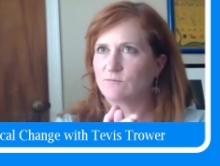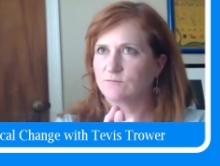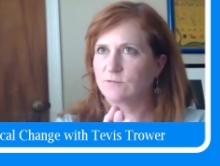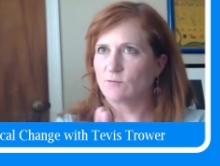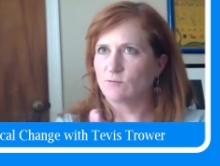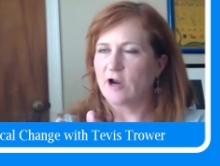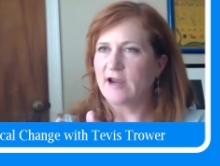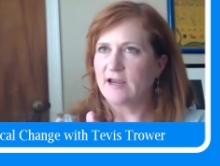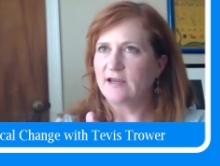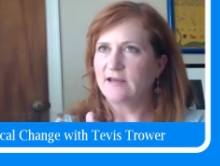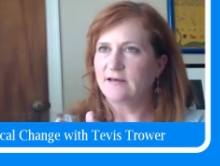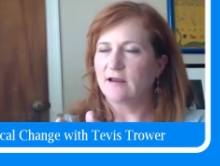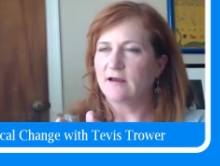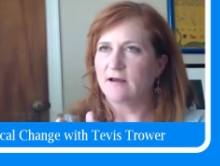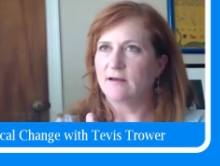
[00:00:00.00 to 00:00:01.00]

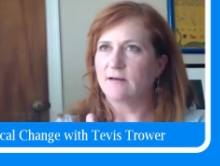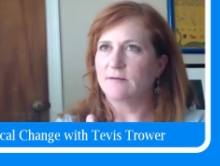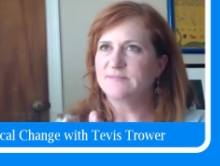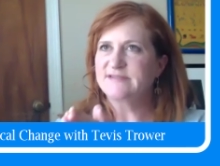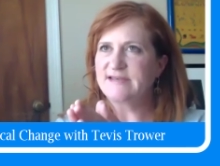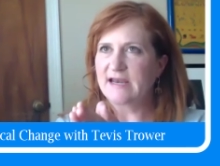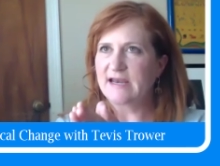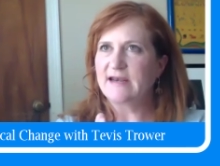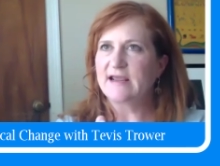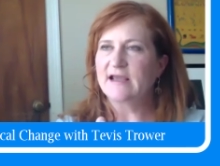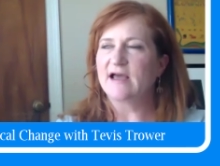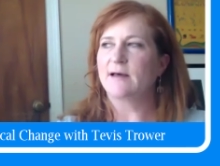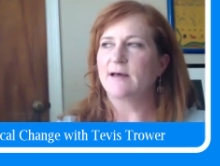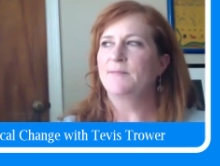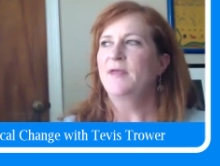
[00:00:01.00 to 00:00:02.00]
right? Standing
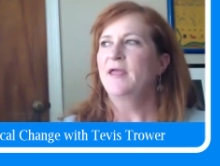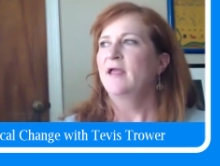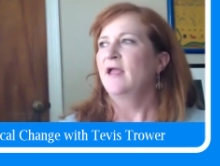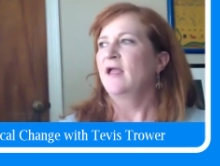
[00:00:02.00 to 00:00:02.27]
up,